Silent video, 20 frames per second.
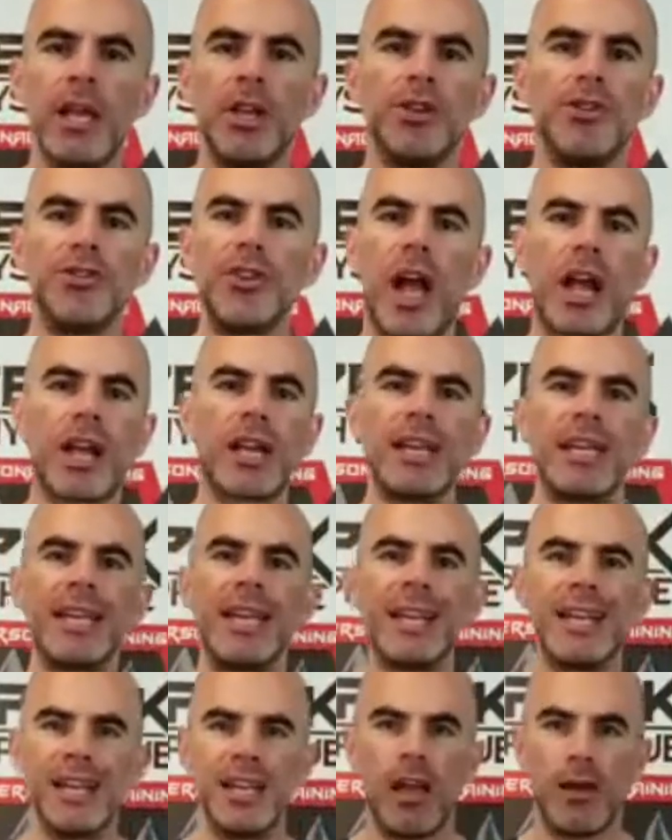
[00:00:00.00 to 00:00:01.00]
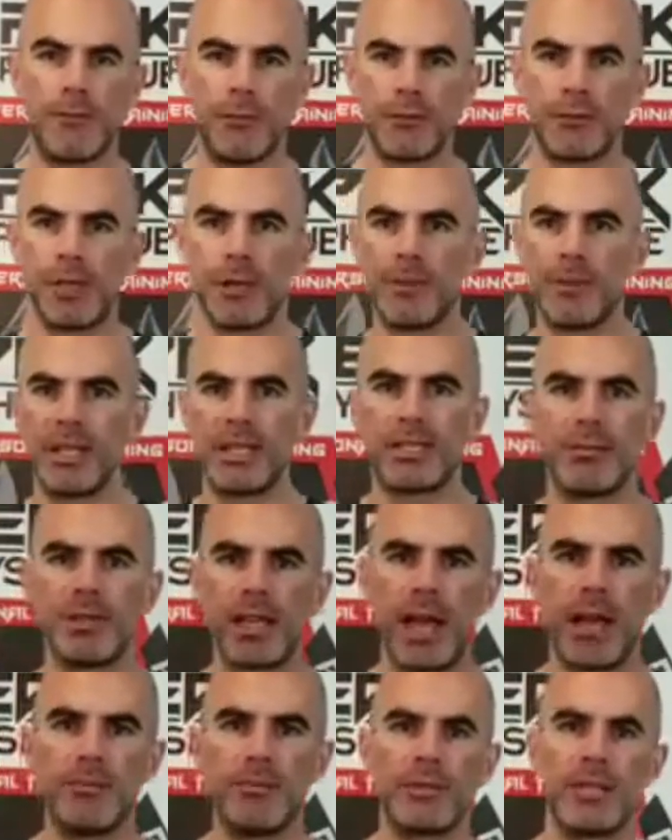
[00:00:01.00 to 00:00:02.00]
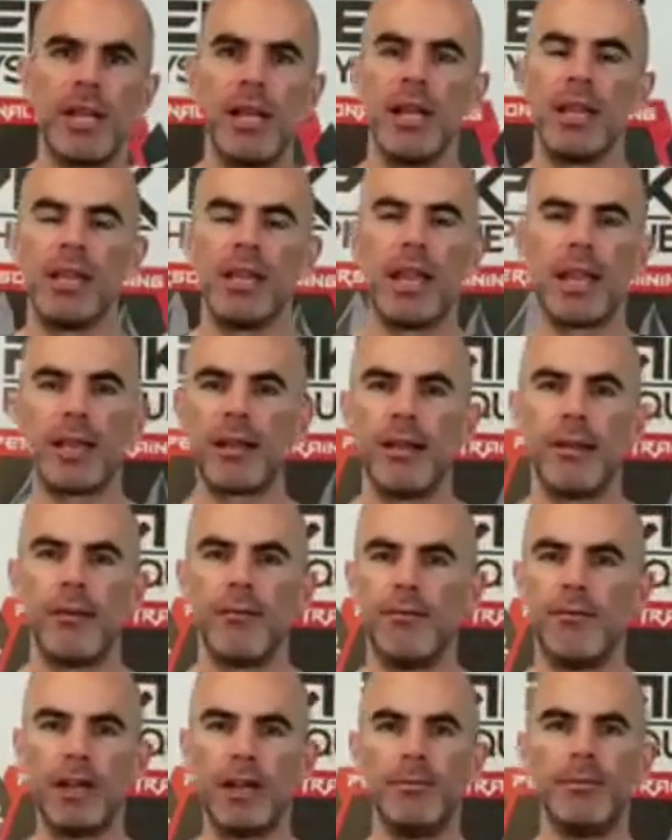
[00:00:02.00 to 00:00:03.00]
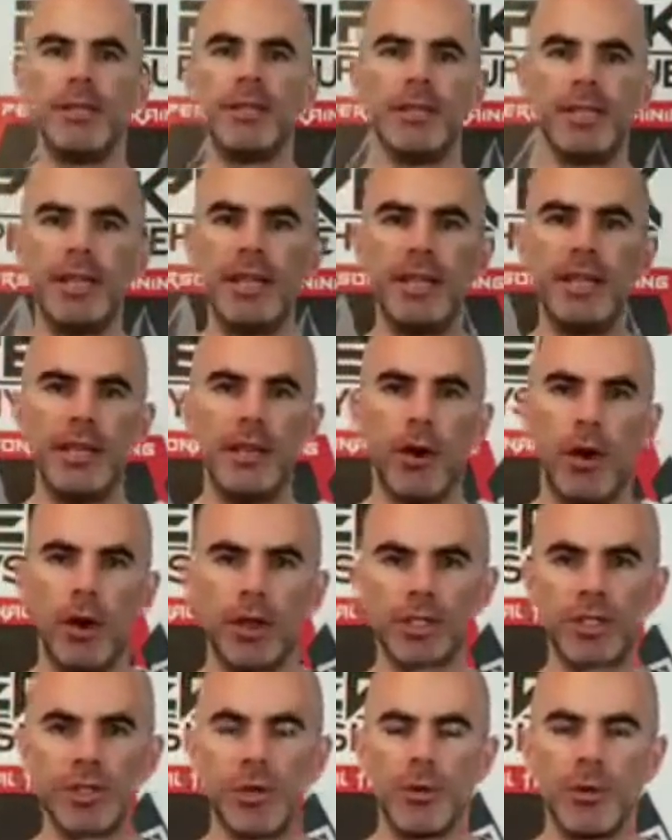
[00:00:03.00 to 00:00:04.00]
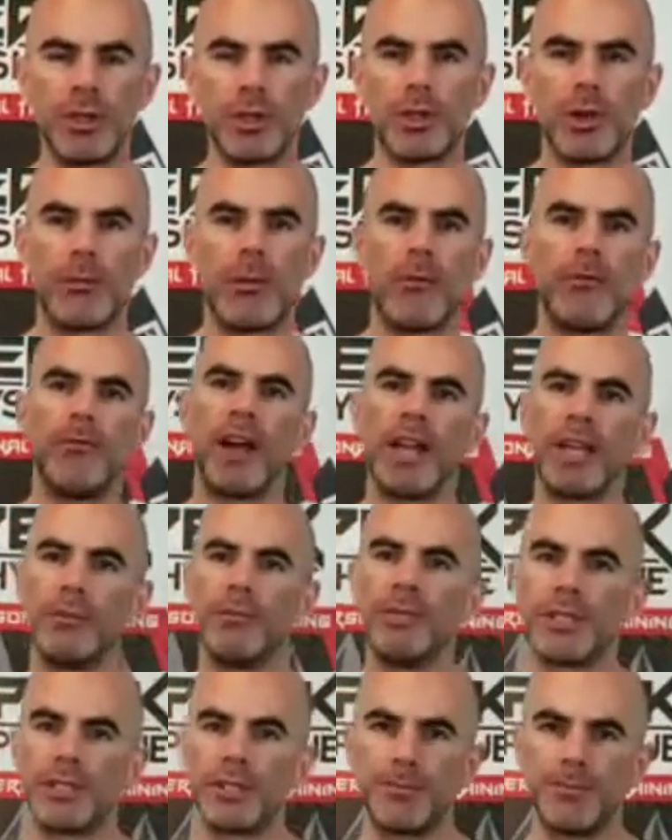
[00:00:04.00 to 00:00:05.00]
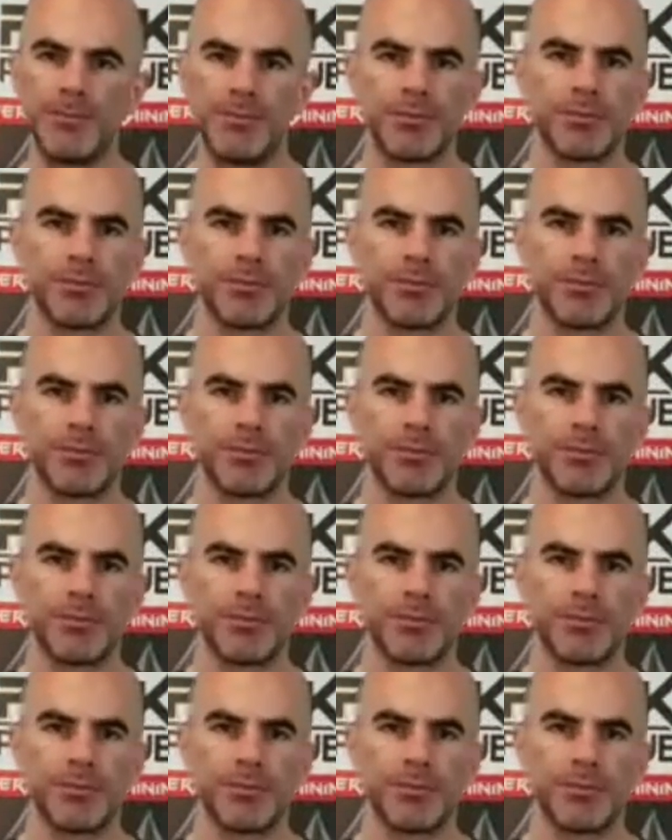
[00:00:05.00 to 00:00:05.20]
You're not going to get enough of something sometimes, like vitamin D also when you're talking about vitamins.